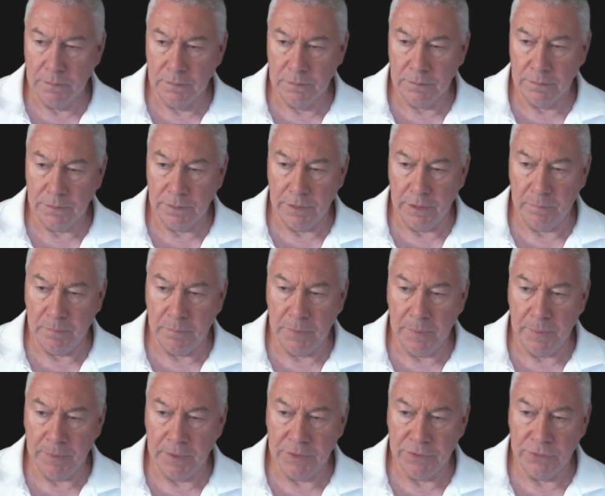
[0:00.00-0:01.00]
So there,
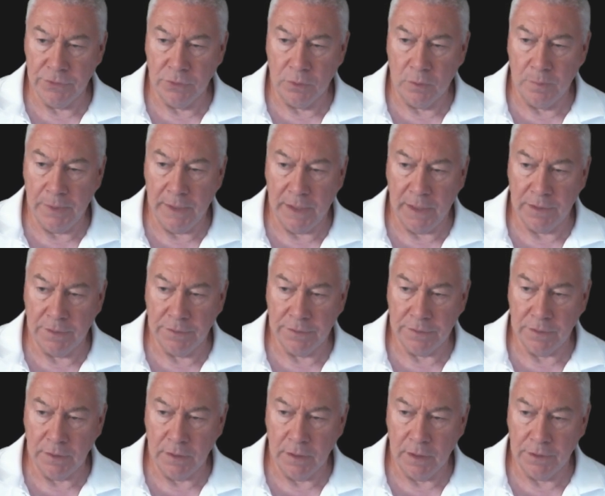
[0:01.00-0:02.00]
pip install pandas
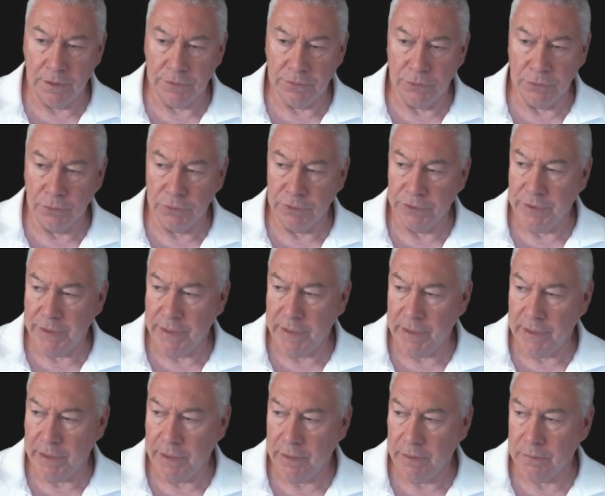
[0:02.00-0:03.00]
underscore
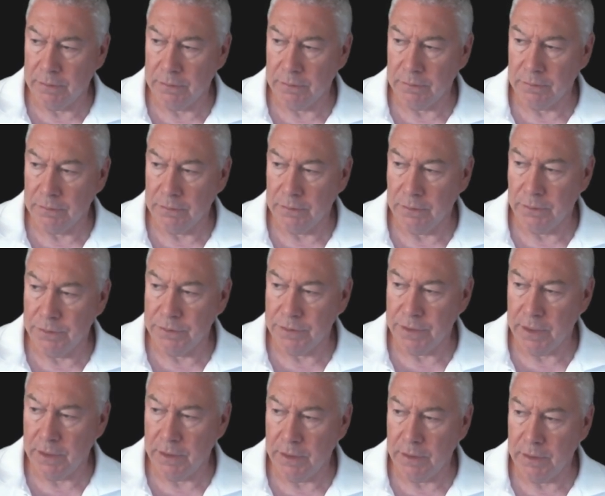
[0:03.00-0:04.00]
TA, close
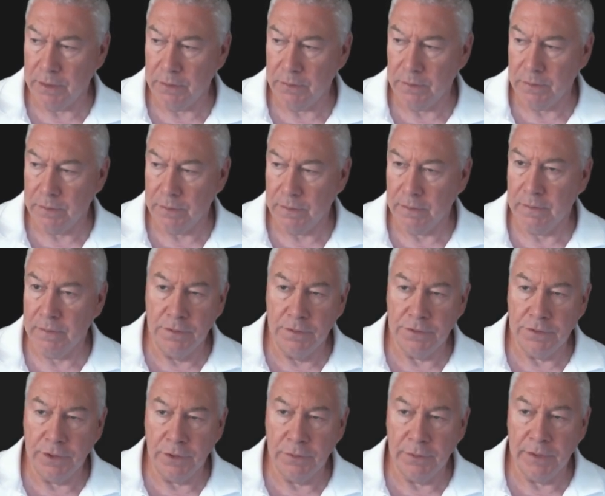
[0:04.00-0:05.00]
that now.
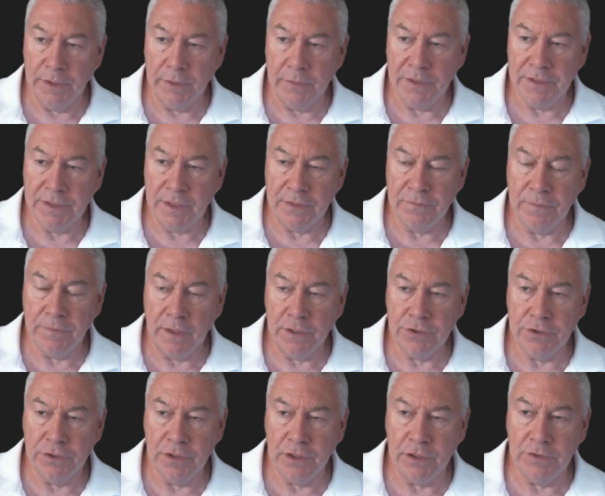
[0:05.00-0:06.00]
So there is a
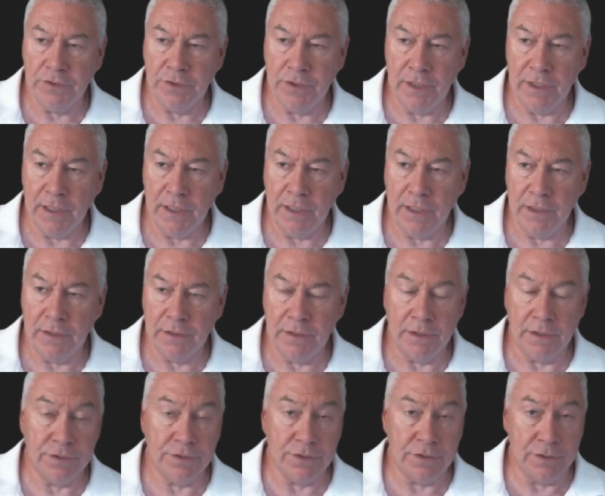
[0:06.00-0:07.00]
function in TA that
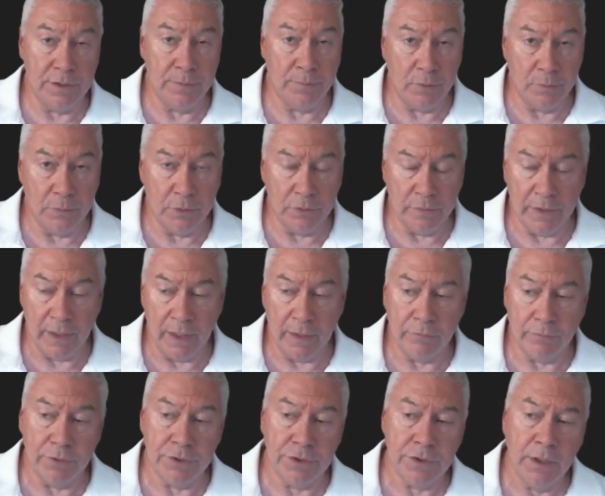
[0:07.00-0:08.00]
is the simple moving
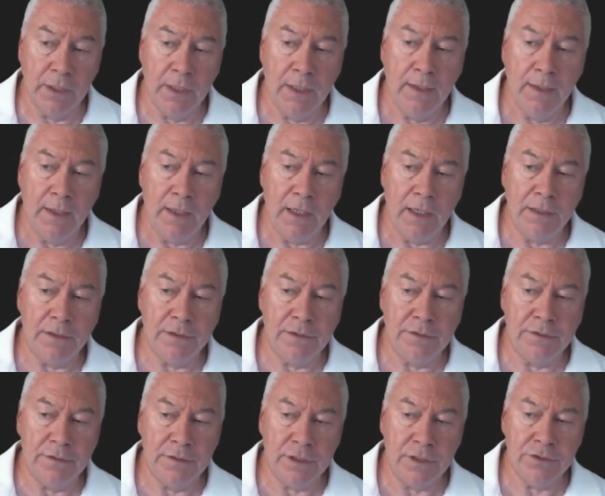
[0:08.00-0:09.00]
average. It
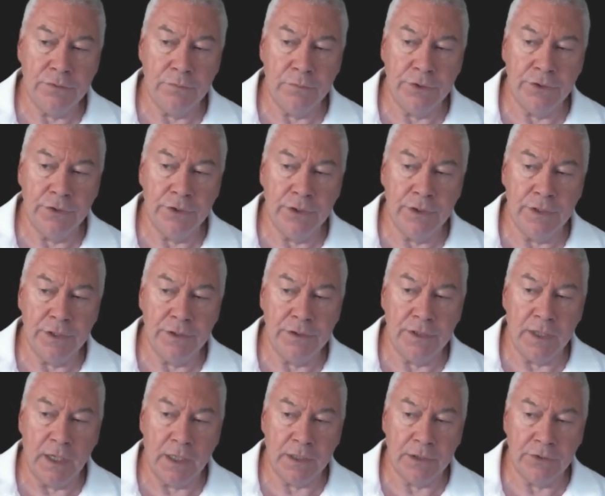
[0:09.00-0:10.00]
doesn't return the
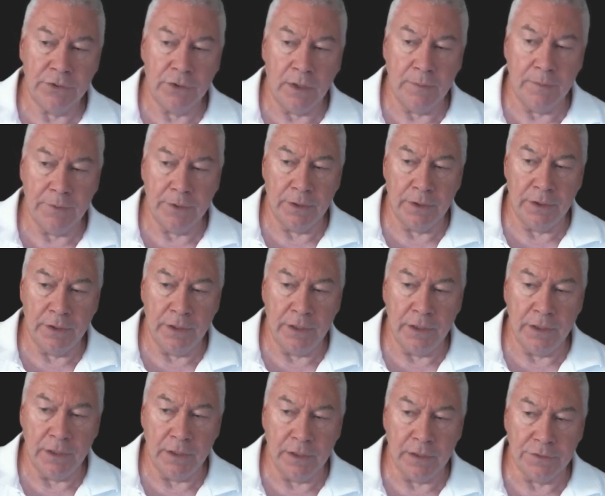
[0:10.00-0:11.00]
data type that I need
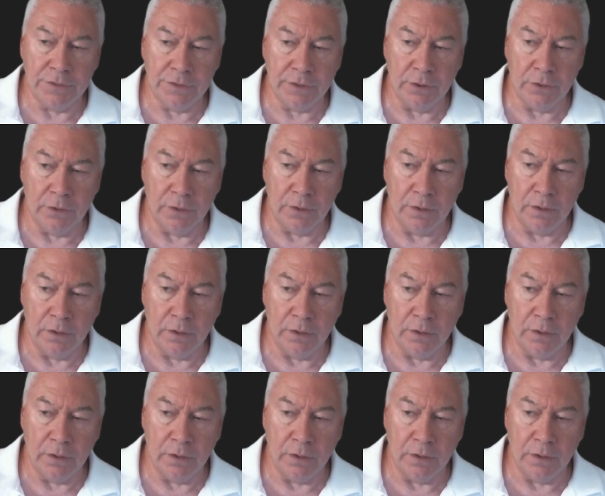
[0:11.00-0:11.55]
here. So